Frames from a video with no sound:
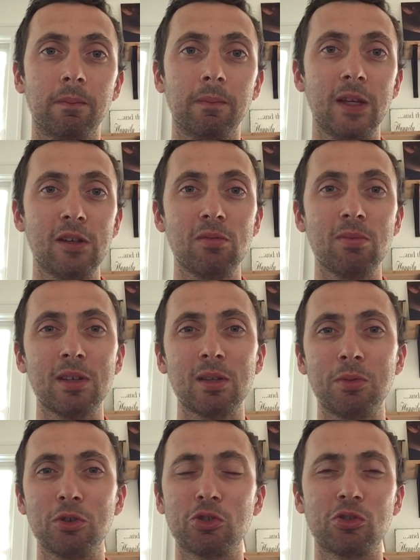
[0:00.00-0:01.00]
you just mess up
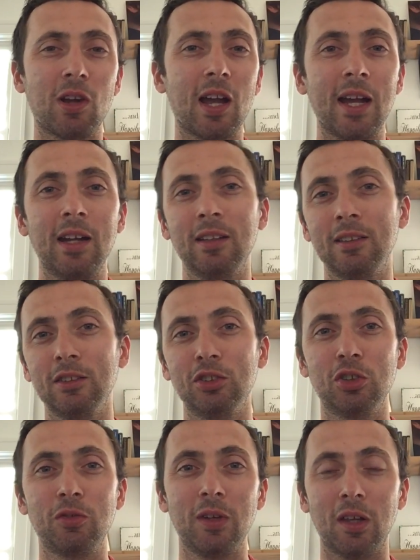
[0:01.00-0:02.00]
your stride, and you
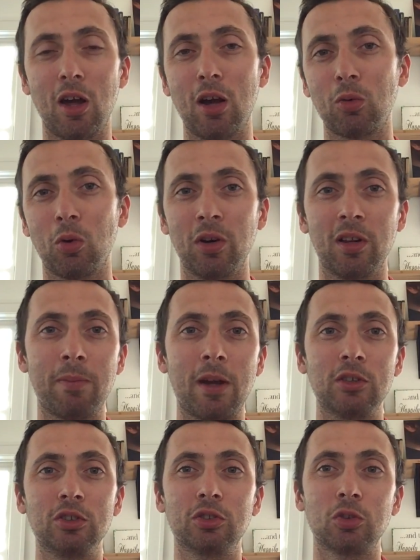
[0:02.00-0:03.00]
just feel awkward. It's better
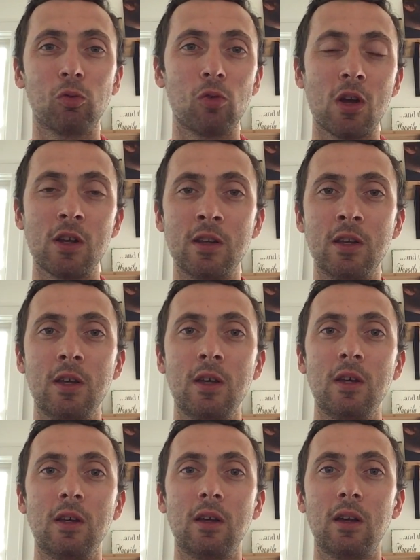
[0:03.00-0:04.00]
just to run
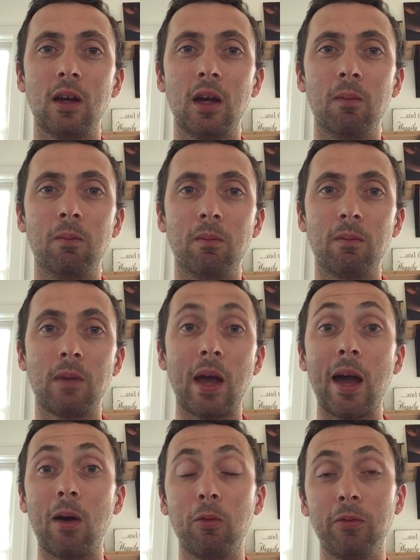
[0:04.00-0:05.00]

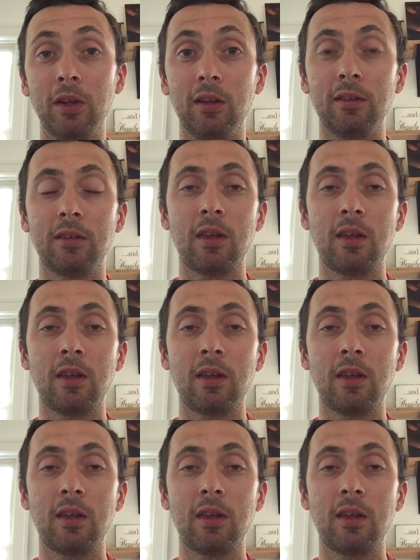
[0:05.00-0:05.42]
how it feels